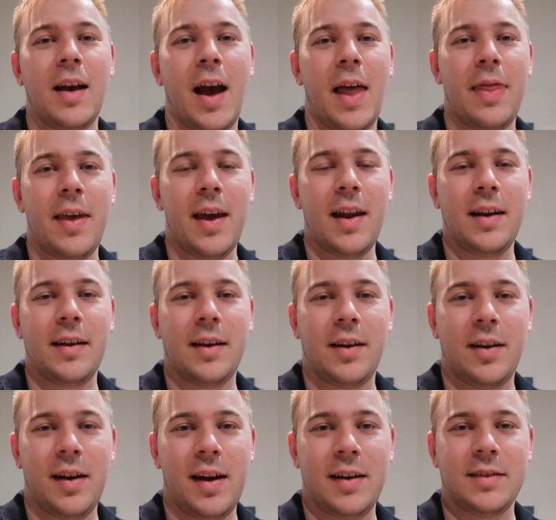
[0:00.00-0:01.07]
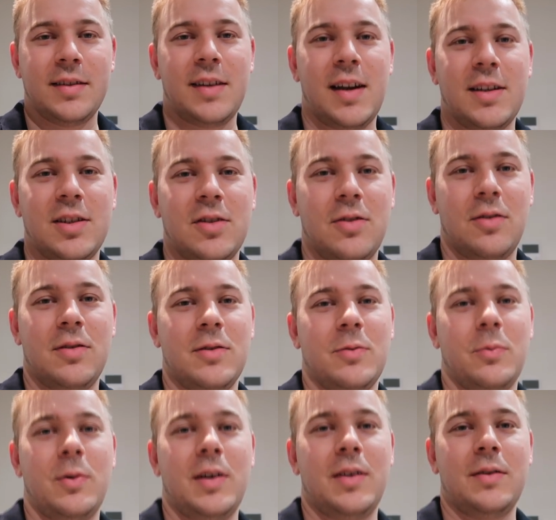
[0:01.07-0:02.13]
And then I'm gonna get an extension cord as
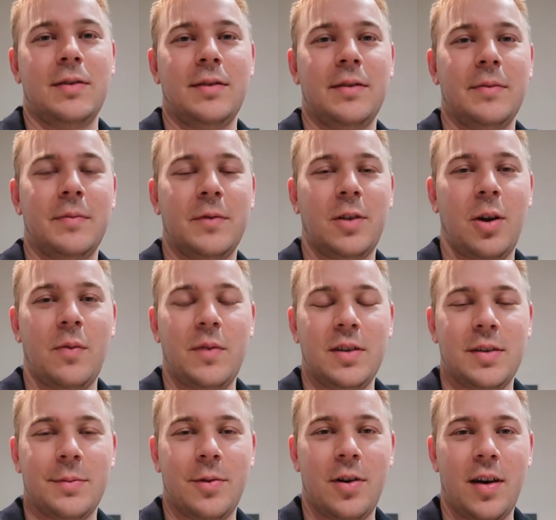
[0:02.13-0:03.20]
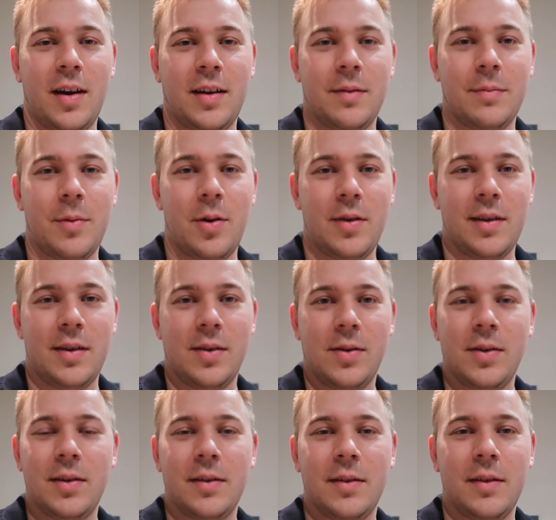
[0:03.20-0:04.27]
well. So hopefully tomorrow I can mow the
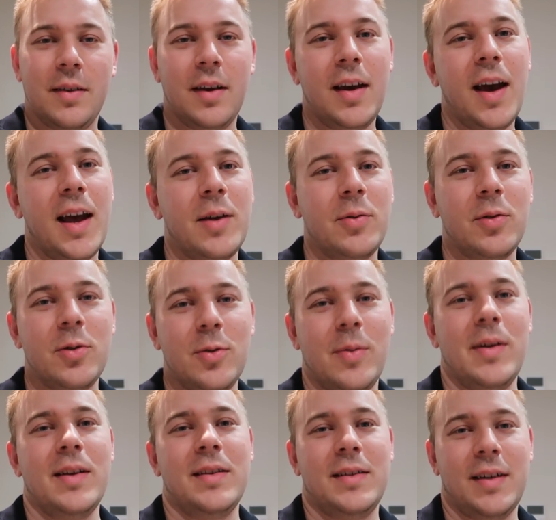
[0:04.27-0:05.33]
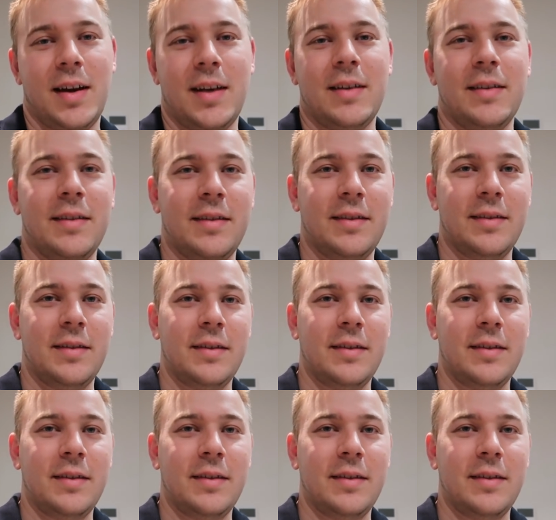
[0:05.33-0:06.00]
lawn and we'll all be done.